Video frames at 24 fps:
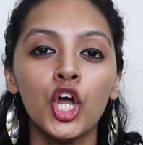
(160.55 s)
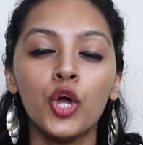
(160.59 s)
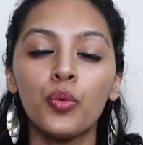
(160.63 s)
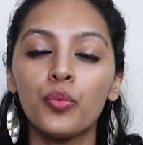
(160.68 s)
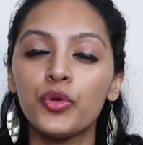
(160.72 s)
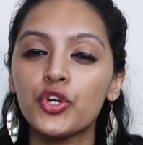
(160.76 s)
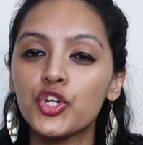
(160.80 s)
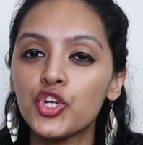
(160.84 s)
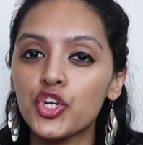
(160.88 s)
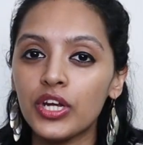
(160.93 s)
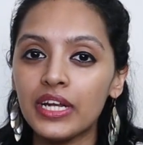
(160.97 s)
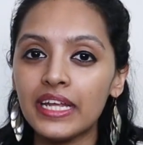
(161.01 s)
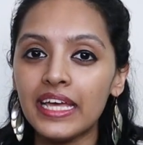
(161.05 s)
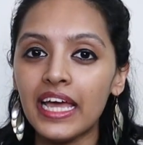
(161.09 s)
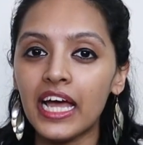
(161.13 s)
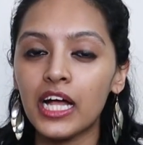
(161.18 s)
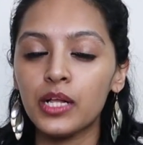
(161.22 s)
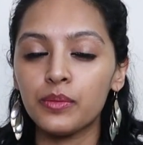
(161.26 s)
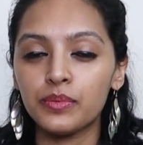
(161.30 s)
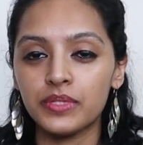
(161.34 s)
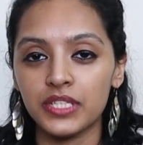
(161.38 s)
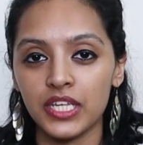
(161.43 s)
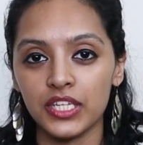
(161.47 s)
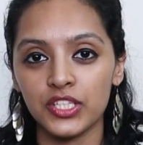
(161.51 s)
which really
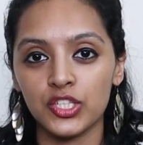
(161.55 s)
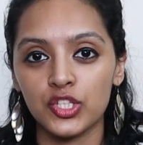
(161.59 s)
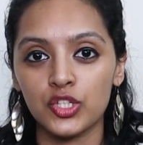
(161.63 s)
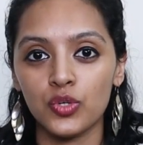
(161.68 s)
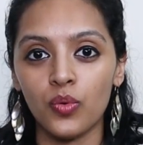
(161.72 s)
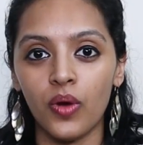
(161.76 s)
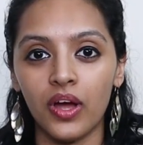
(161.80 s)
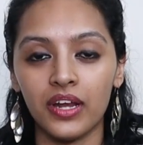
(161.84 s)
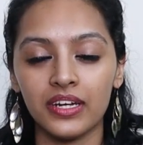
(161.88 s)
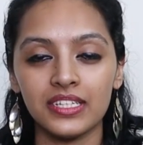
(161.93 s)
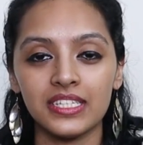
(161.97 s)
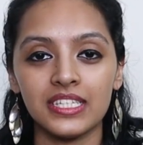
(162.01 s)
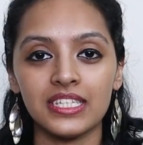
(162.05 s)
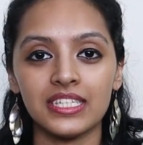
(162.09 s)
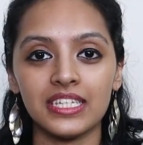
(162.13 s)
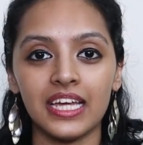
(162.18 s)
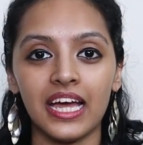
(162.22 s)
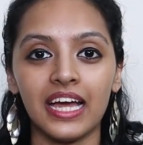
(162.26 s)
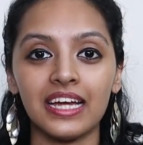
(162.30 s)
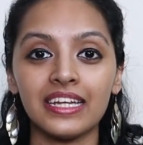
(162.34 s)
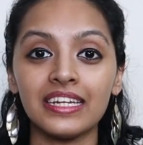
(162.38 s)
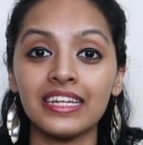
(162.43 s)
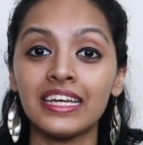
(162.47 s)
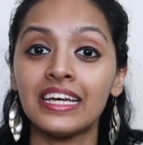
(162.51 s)
helps us to
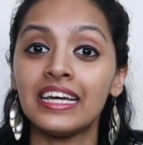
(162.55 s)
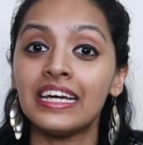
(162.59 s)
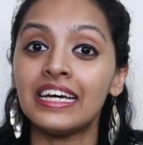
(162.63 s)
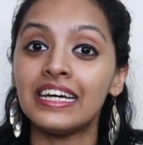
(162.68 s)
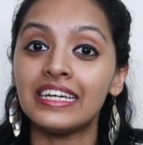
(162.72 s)
understand